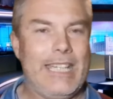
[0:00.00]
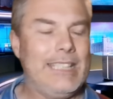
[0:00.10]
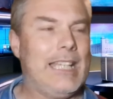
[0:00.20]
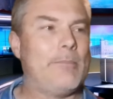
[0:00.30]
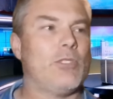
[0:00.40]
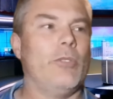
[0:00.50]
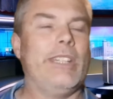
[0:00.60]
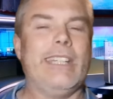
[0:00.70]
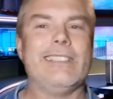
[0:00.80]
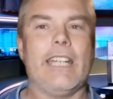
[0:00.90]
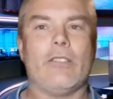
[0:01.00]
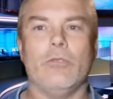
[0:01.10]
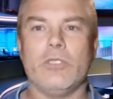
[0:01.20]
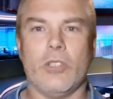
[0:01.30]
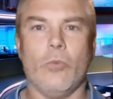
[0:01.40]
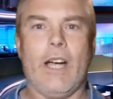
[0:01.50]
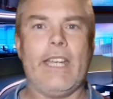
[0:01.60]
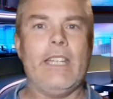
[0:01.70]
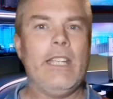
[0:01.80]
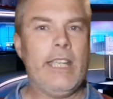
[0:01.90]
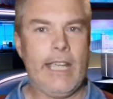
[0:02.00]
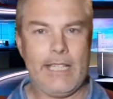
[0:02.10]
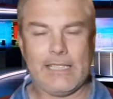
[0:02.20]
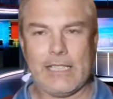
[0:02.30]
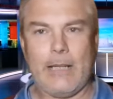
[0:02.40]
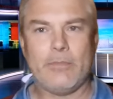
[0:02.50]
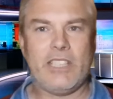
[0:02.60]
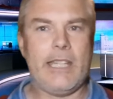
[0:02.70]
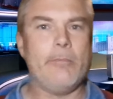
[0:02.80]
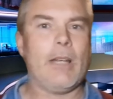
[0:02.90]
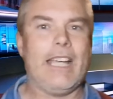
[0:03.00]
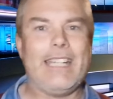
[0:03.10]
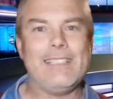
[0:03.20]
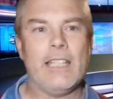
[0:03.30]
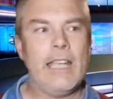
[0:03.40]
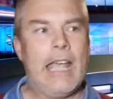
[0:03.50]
He's absolutely integral to the way his club team plays.